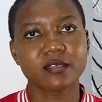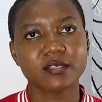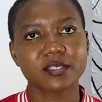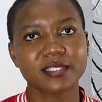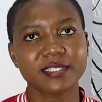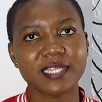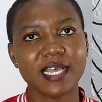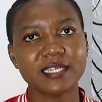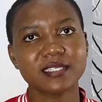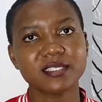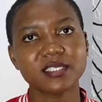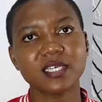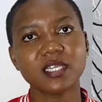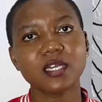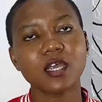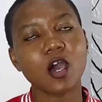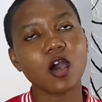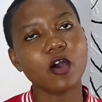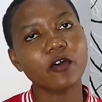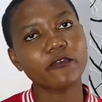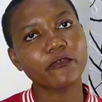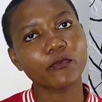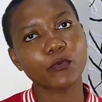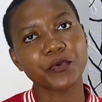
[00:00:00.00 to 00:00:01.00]
Starting
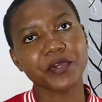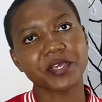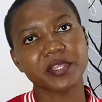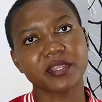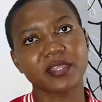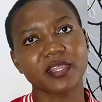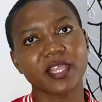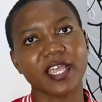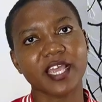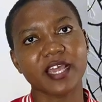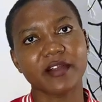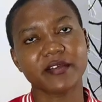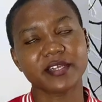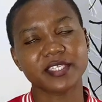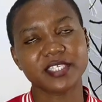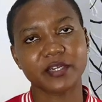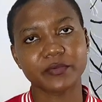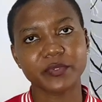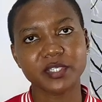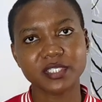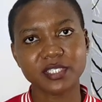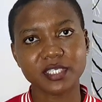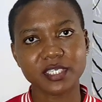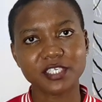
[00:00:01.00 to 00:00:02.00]
off with the
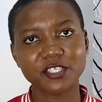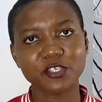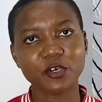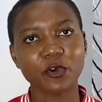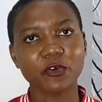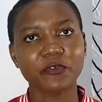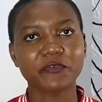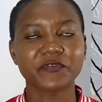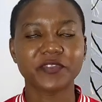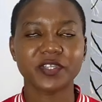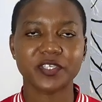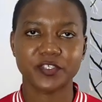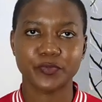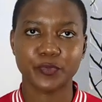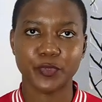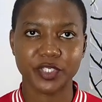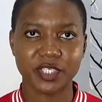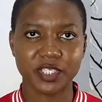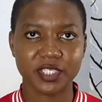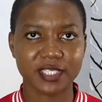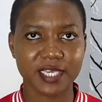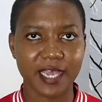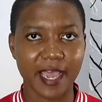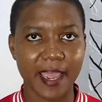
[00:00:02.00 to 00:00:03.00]
characteristics of this
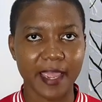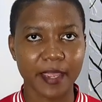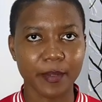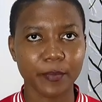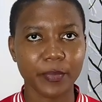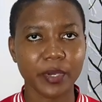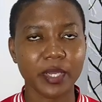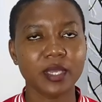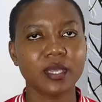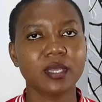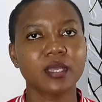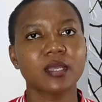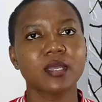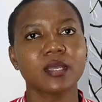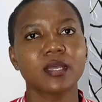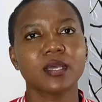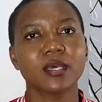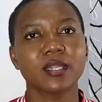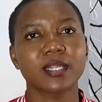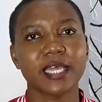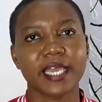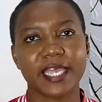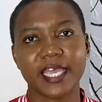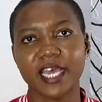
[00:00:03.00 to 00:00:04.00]
body type,
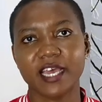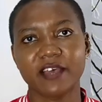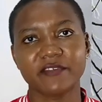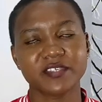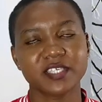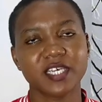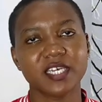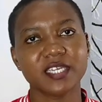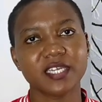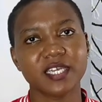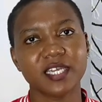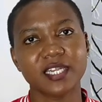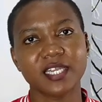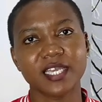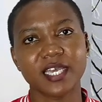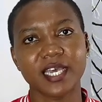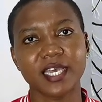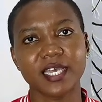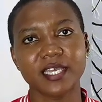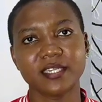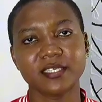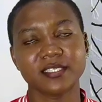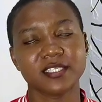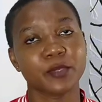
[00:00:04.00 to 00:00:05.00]
like I have said
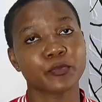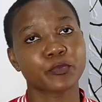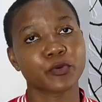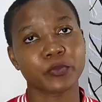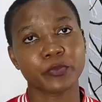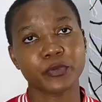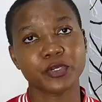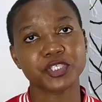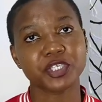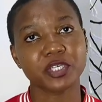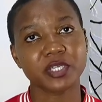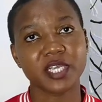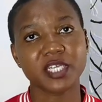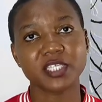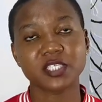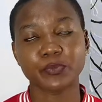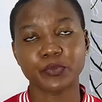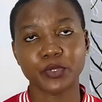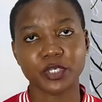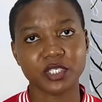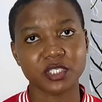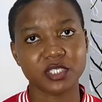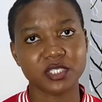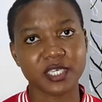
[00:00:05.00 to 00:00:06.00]
earlier, it is a proportionate
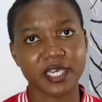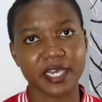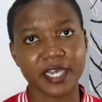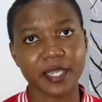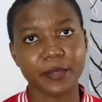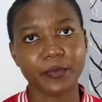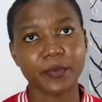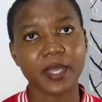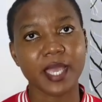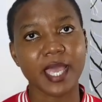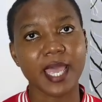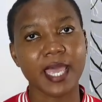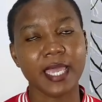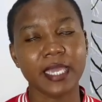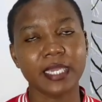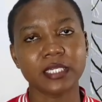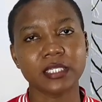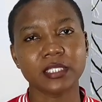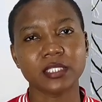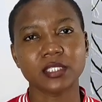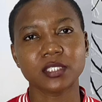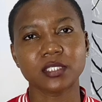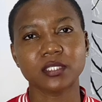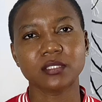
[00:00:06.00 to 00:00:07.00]
body type
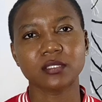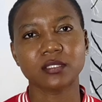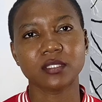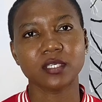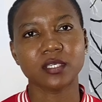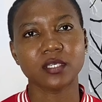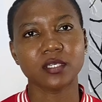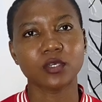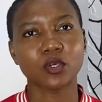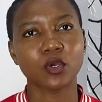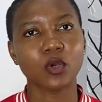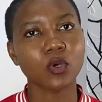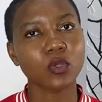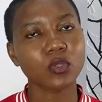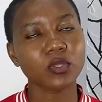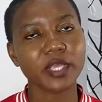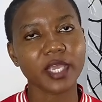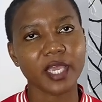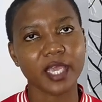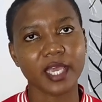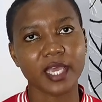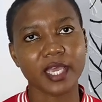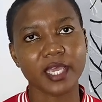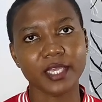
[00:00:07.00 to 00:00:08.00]
and the goal
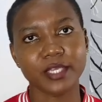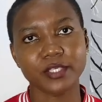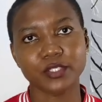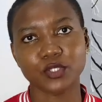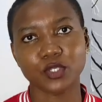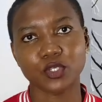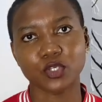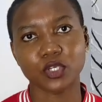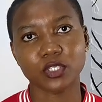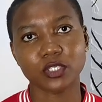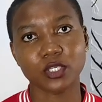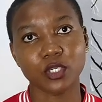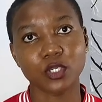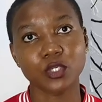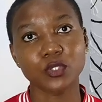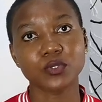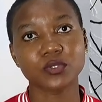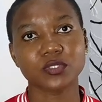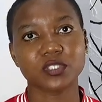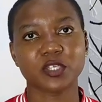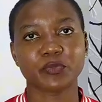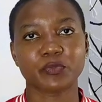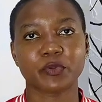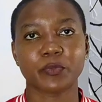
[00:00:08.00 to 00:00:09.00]
here is to not
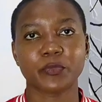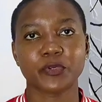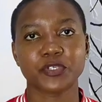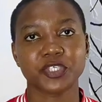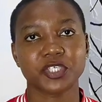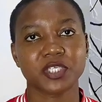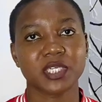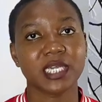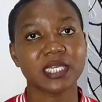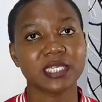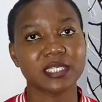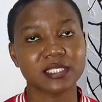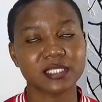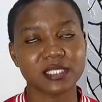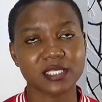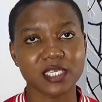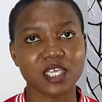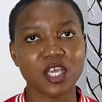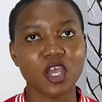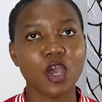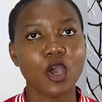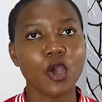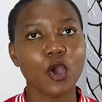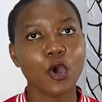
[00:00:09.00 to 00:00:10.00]
lose the
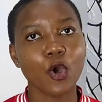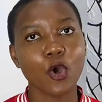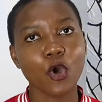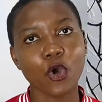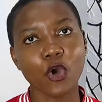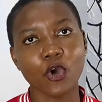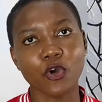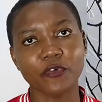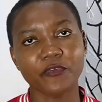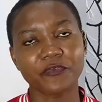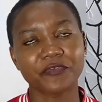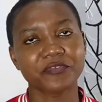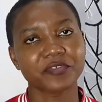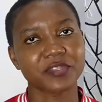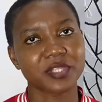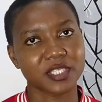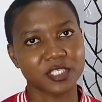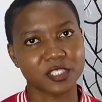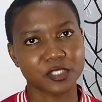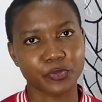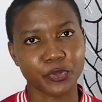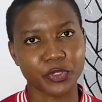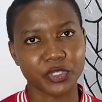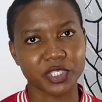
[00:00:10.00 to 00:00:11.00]
proportionality of
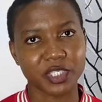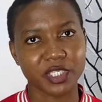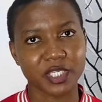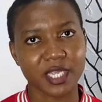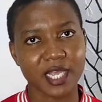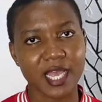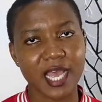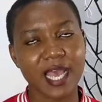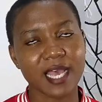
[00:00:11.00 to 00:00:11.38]
this body.